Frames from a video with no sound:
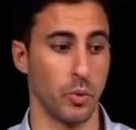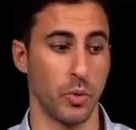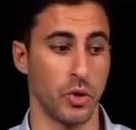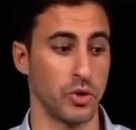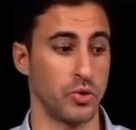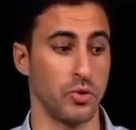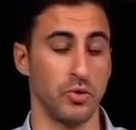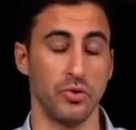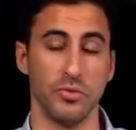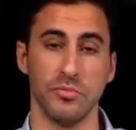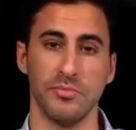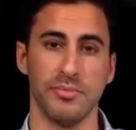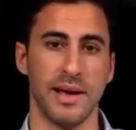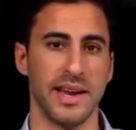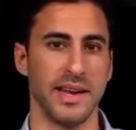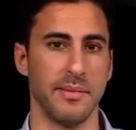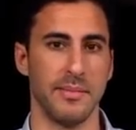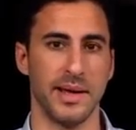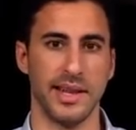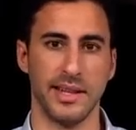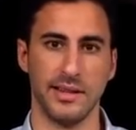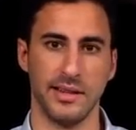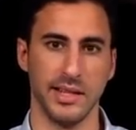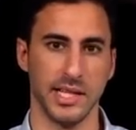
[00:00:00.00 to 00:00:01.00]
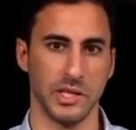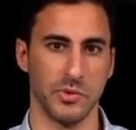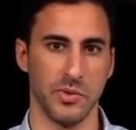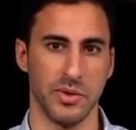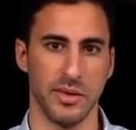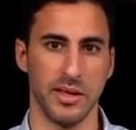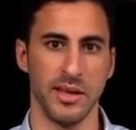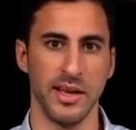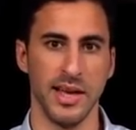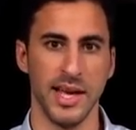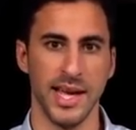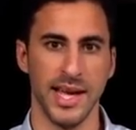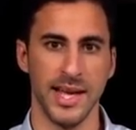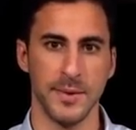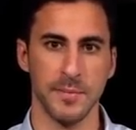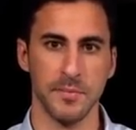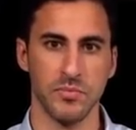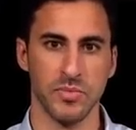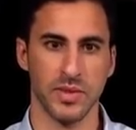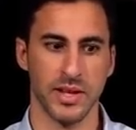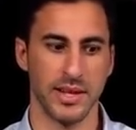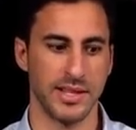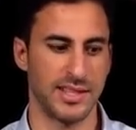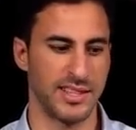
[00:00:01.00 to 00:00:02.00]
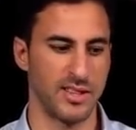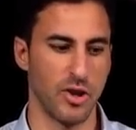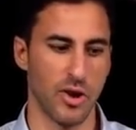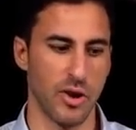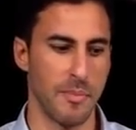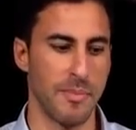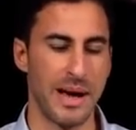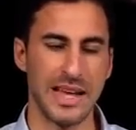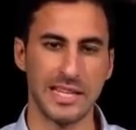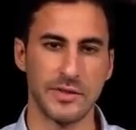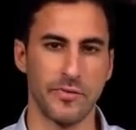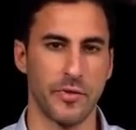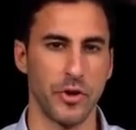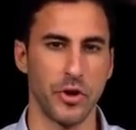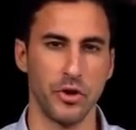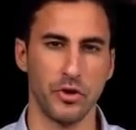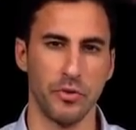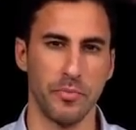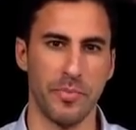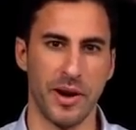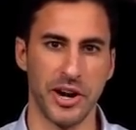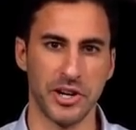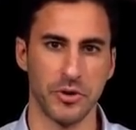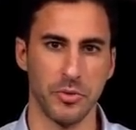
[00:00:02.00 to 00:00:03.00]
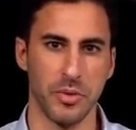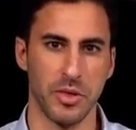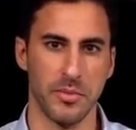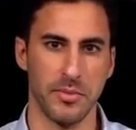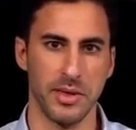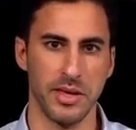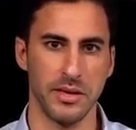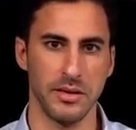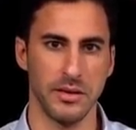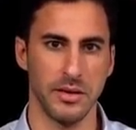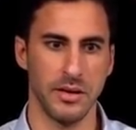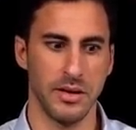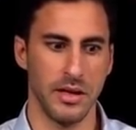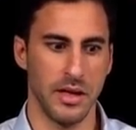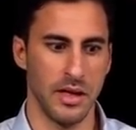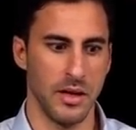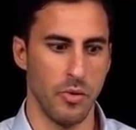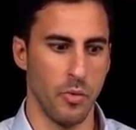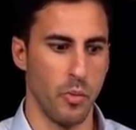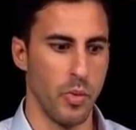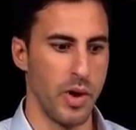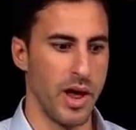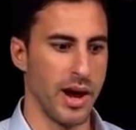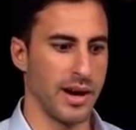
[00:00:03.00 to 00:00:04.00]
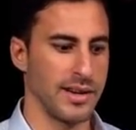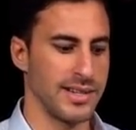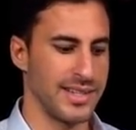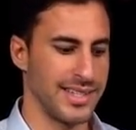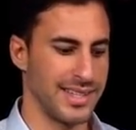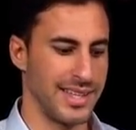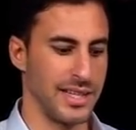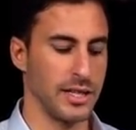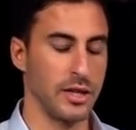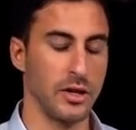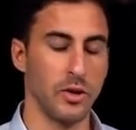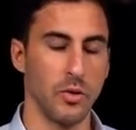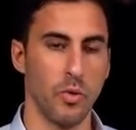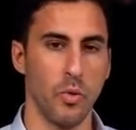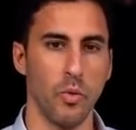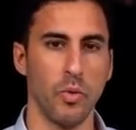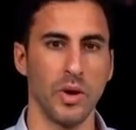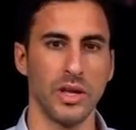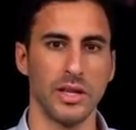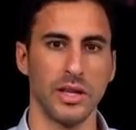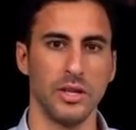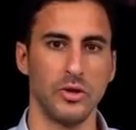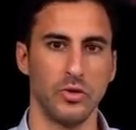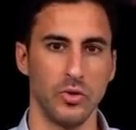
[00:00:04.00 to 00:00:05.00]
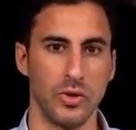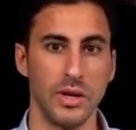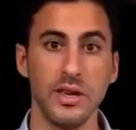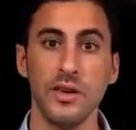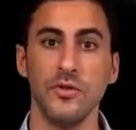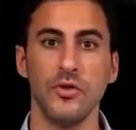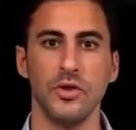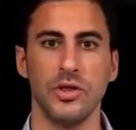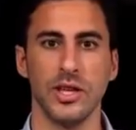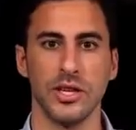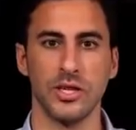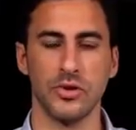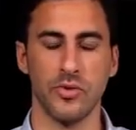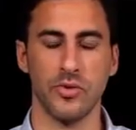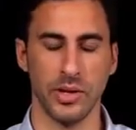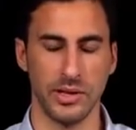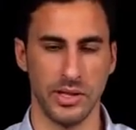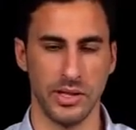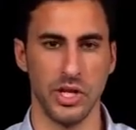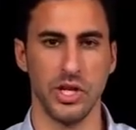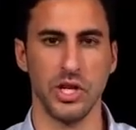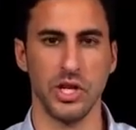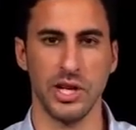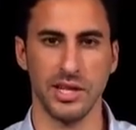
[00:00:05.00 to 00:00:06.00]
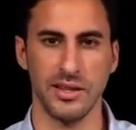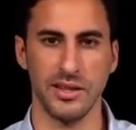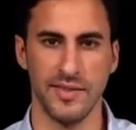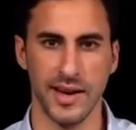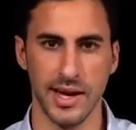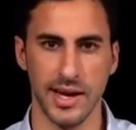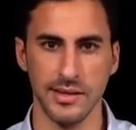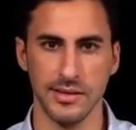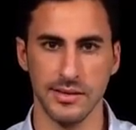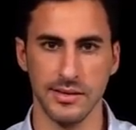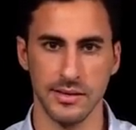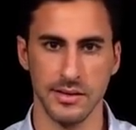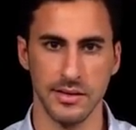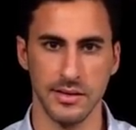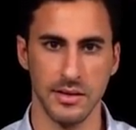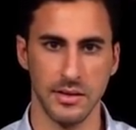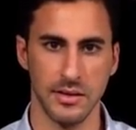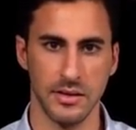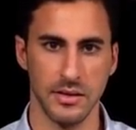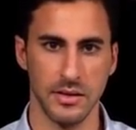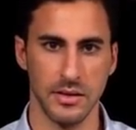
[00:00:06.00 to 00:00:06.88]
you'll want to do many, many deals with me. It's not a must for you to partner with me. We are still willing to give you the strategic advice.